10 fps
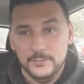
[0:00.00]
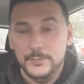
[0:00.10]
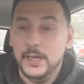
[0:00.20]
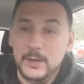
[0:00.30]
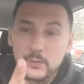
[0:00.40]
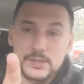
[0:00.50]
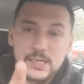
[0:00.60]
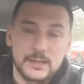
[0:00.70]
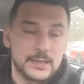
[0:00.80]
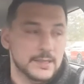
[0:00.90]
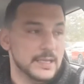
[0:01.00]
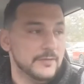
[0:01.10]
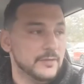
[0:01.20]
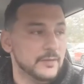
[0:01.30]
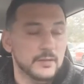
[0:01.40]
But I will say this,
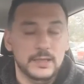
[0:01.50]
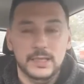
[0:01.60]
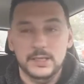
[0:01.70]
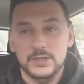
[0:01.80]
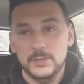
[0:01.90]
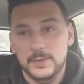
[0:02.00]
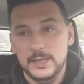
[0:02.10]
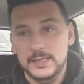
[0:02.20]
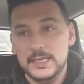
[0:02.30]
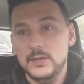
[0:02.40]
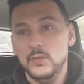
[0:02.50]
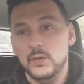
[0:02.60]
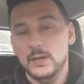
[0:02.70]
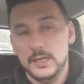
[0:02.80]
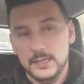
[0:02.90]
after the English debates,
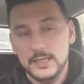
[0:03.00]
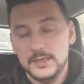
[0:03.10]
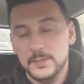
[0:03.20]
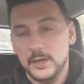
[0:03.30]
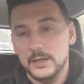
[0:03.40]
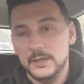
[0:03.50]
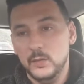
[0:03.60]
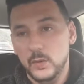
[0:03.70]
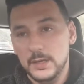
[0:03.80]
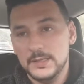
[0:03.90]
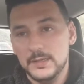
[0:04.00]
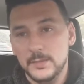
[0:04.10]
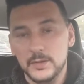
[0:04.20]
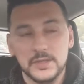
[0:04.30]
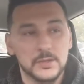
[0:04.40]
his party was the
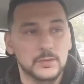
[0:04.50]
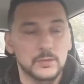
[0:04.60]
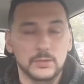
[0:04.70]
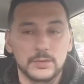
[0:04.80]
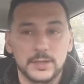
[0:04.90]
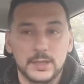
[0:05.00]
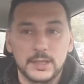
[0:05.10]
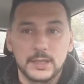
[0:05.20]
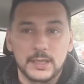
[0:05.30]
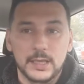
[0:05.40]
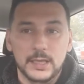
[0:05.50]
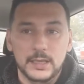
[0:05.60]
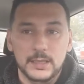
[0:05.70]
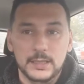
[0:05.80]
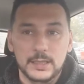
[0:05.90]
most Googled
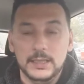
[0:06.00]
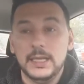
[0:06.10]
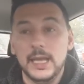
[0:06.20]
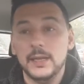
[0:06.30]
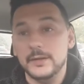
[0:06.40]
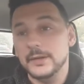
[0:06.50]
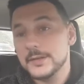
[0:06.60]
in Canada.